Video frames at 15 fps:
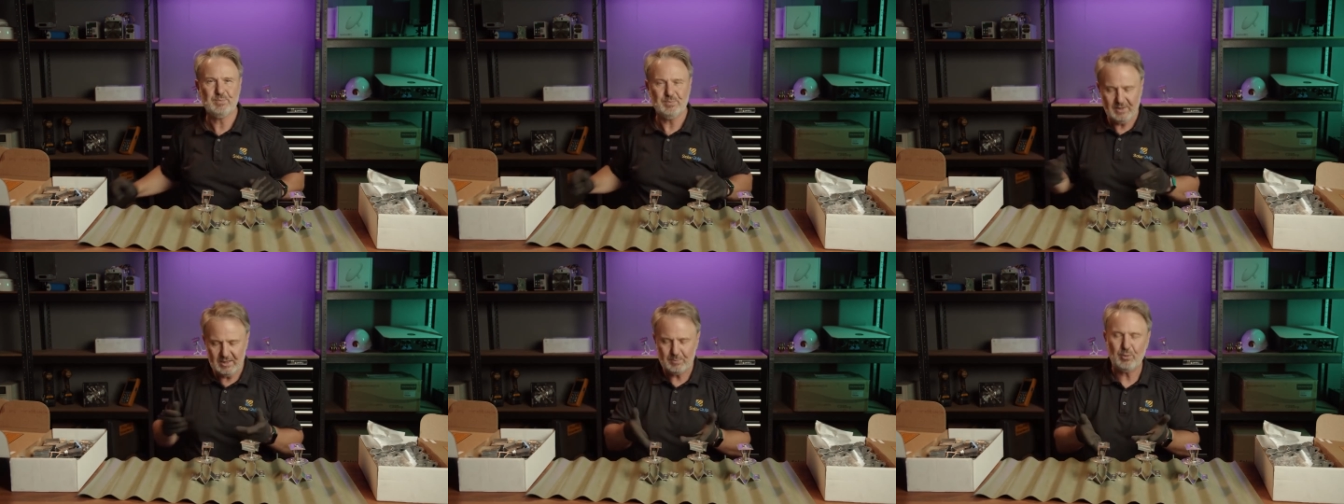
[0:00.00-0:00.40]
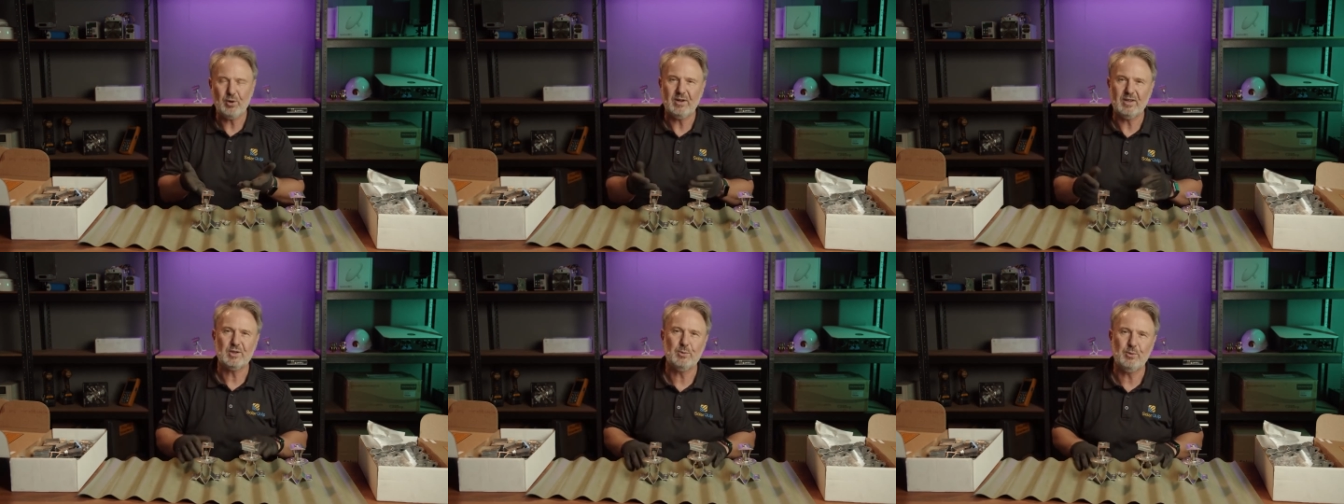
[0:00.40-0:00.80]
These
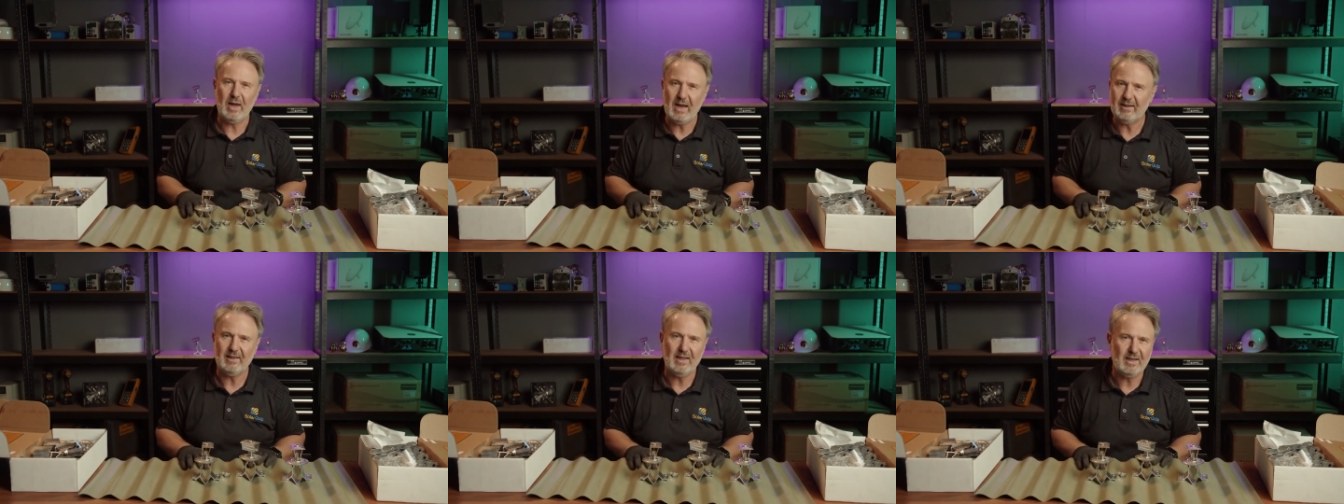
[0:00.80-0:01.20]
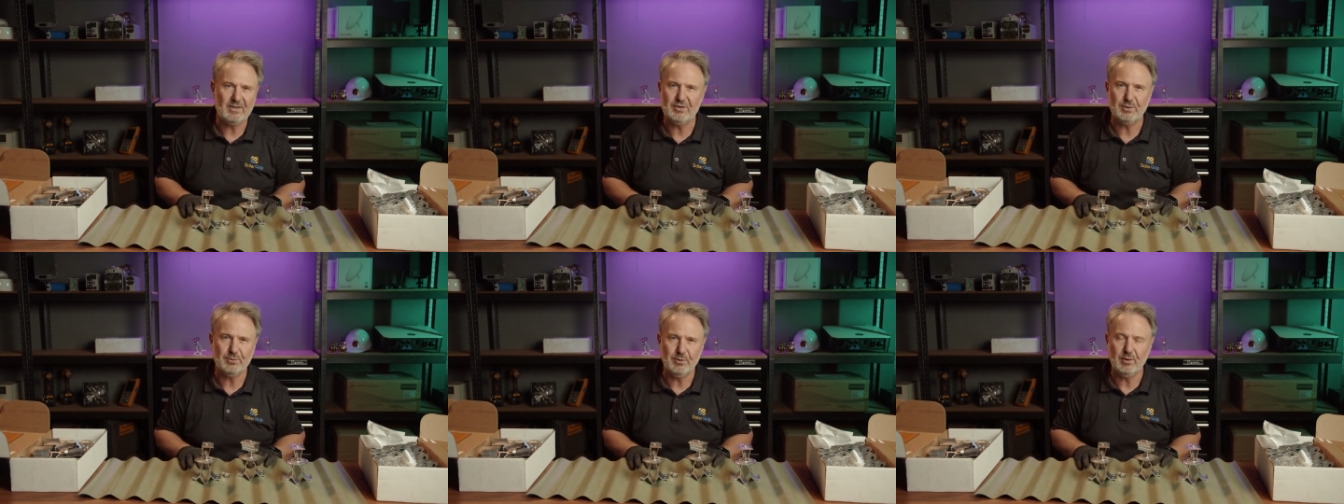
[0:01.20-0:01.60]
products will
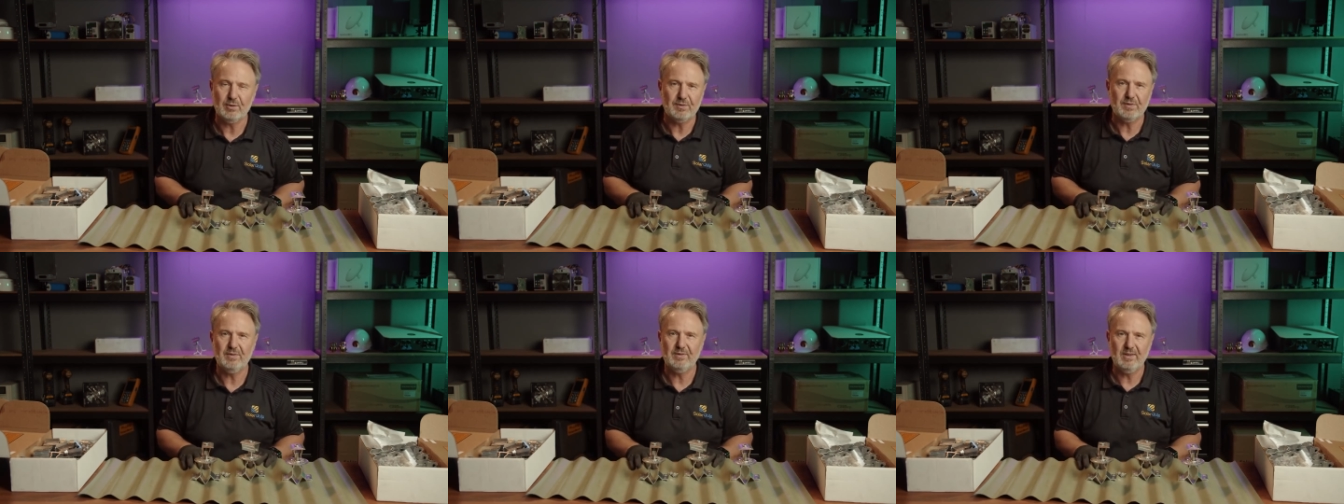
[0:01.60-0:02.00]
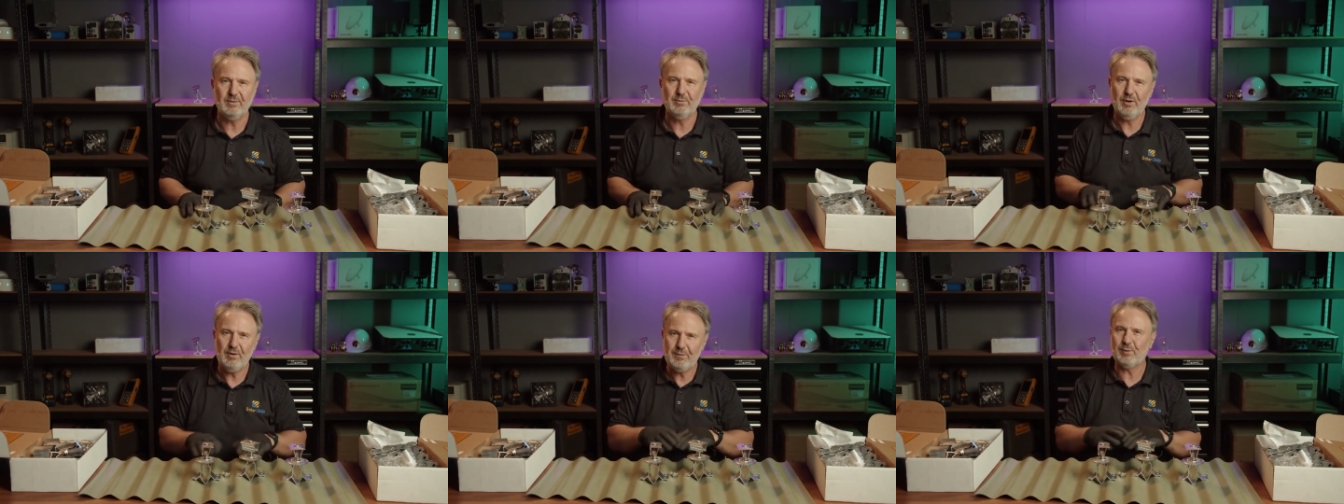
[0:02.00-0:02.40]
outlast your roof.
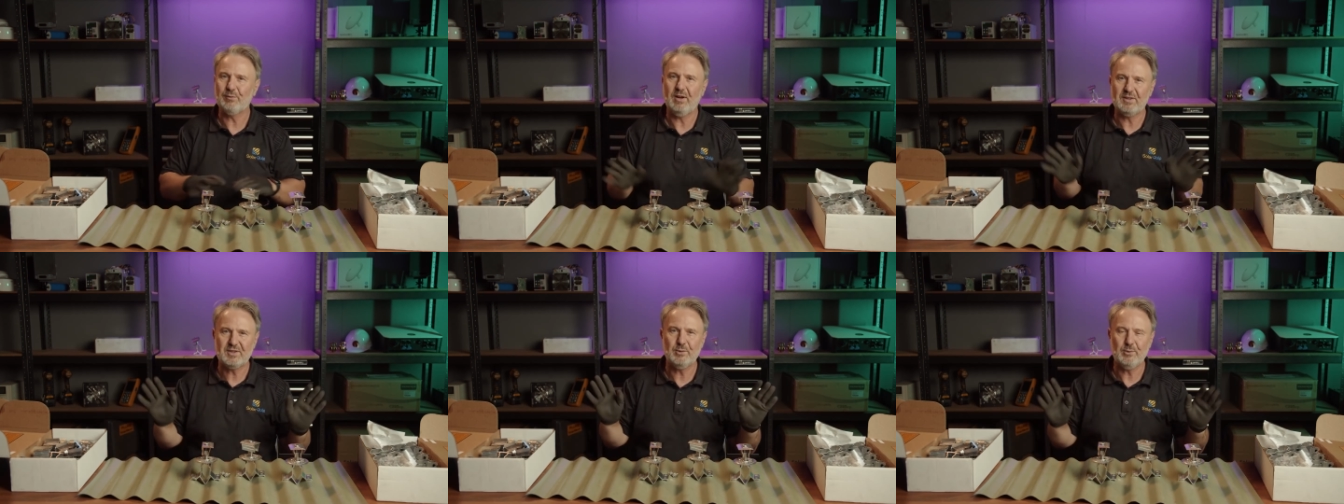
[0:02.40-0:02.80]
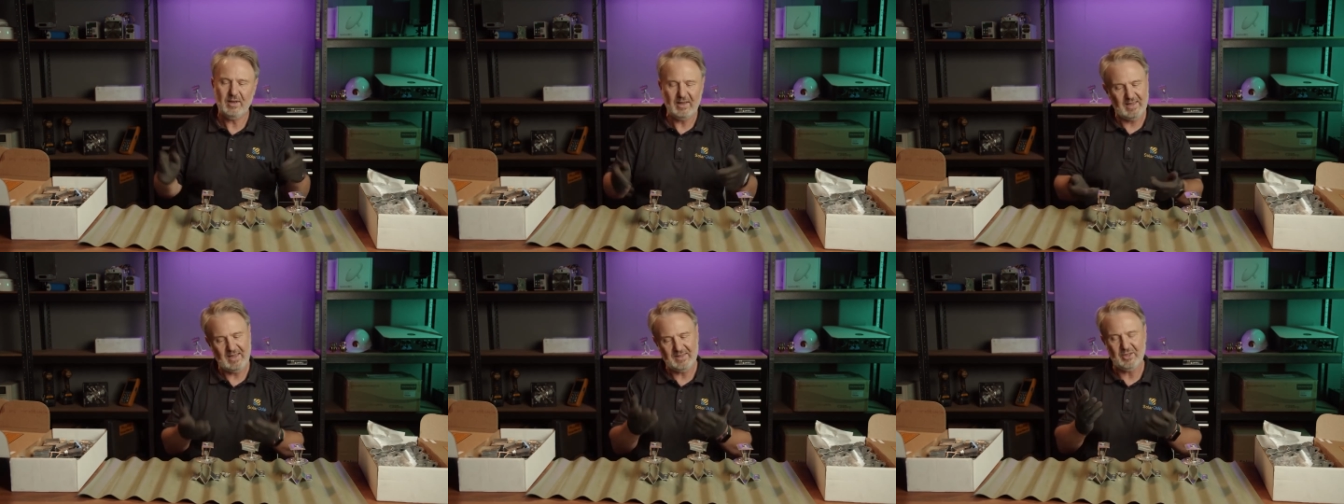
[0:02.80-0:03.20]
Your roof will rust
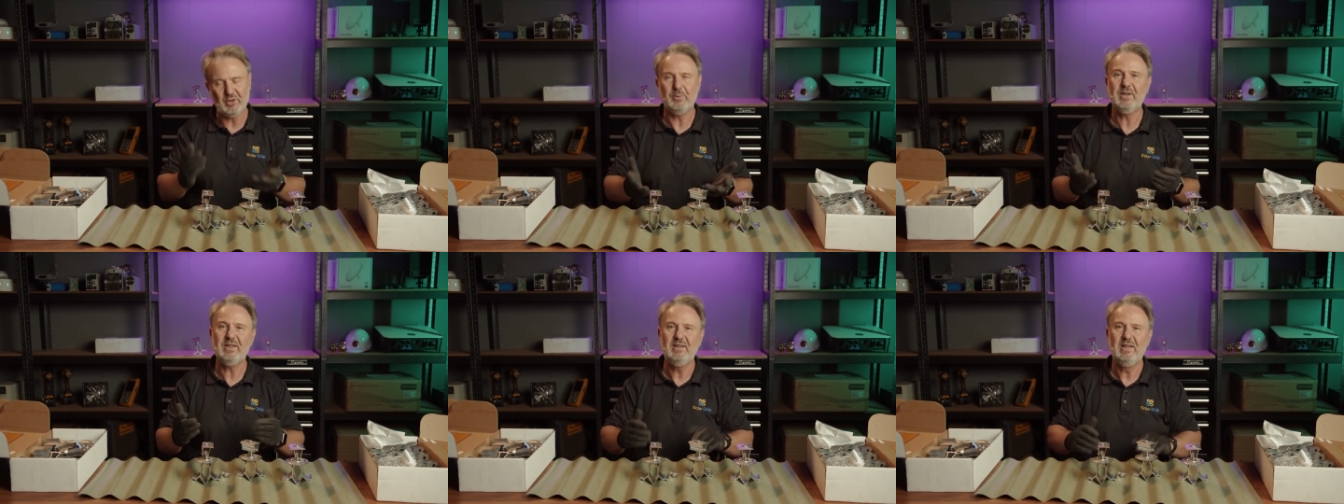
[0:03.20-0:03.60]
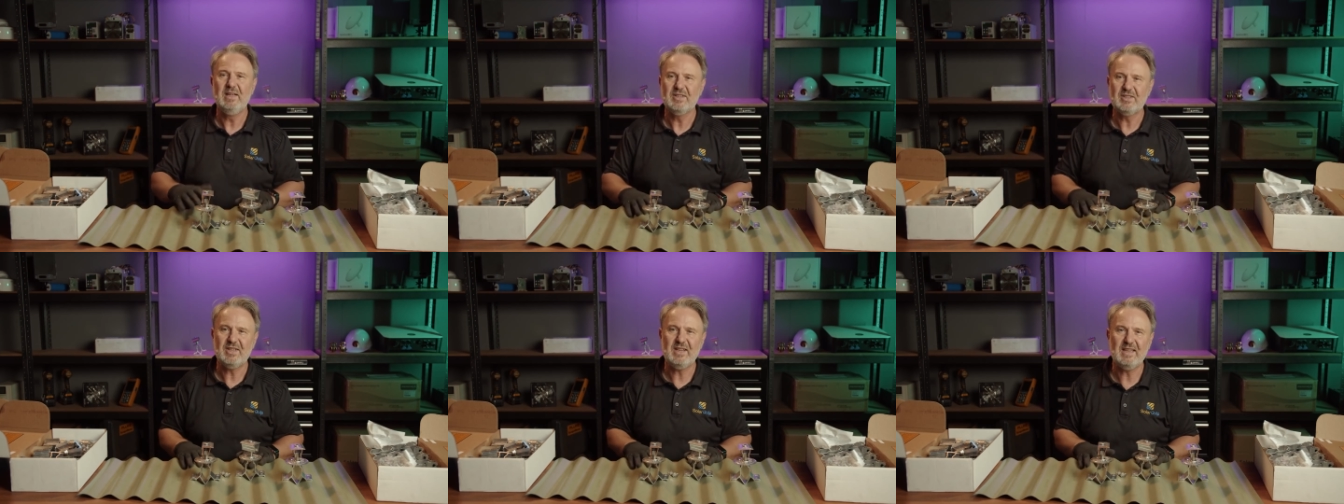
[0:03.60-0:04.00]
away and they'll be
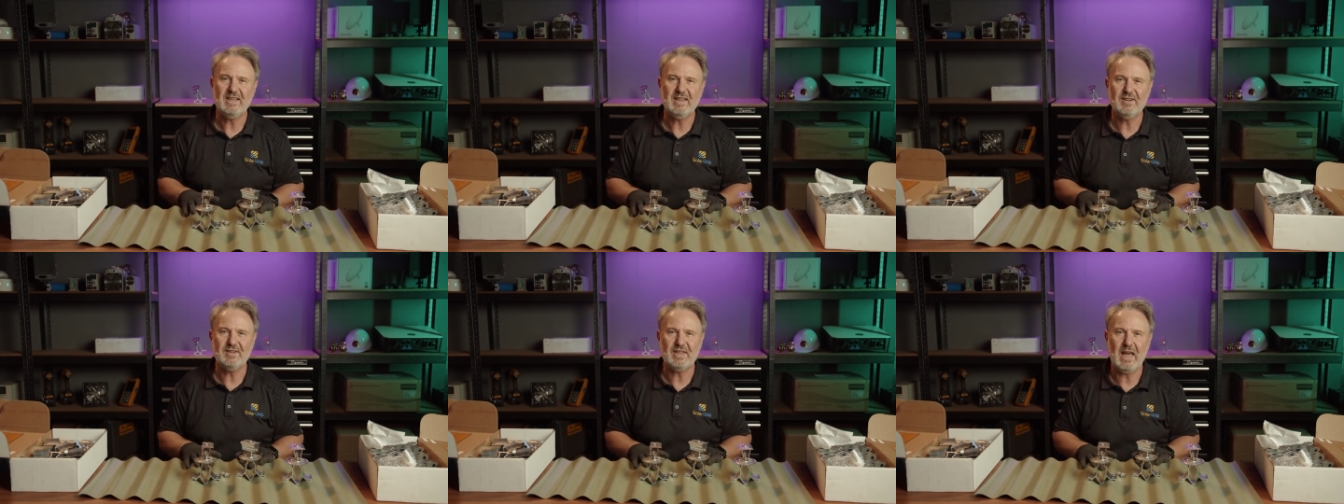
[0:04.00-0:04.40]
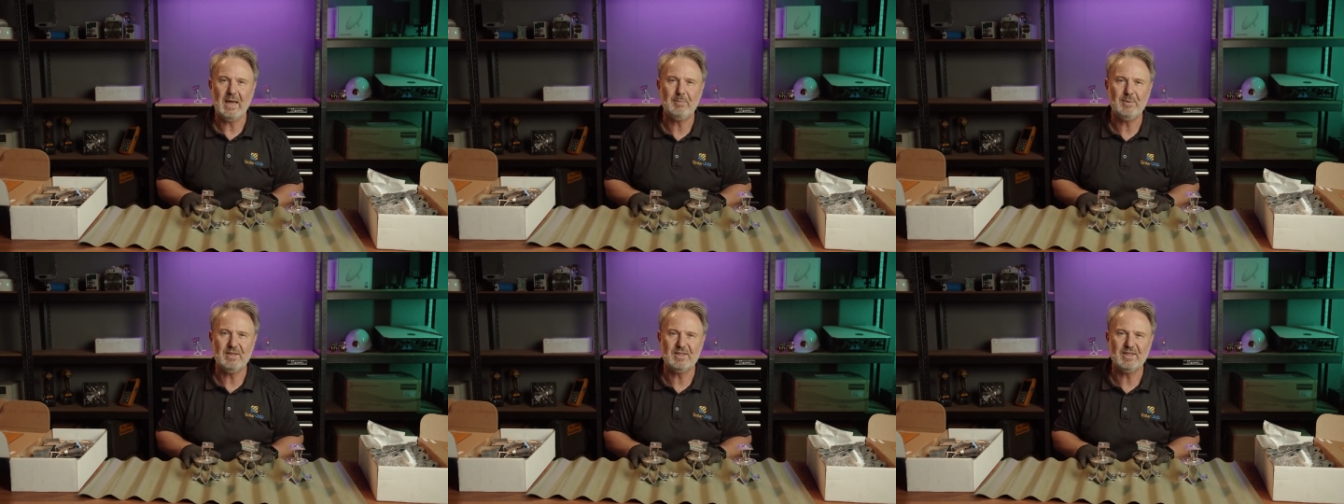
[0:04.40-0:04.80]
sitting there as
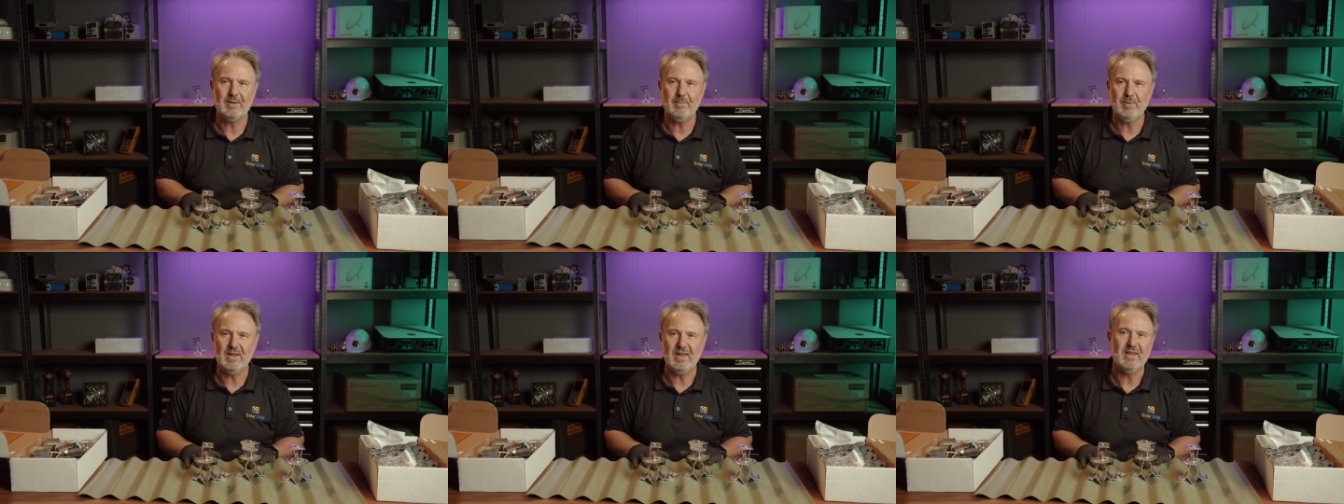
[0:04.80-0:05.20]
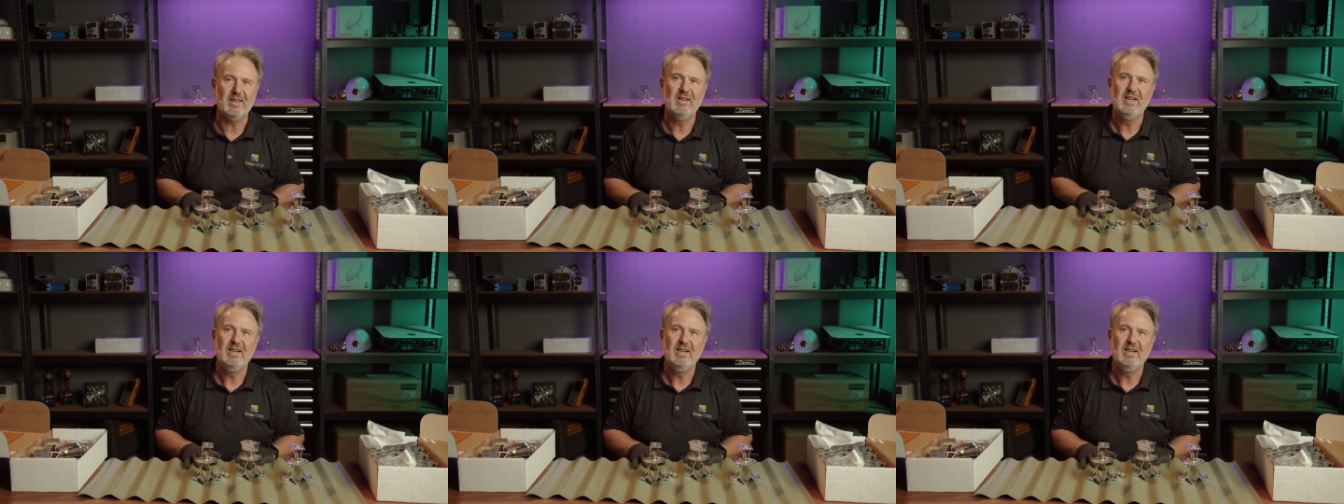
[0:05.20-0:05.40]
happy as can be.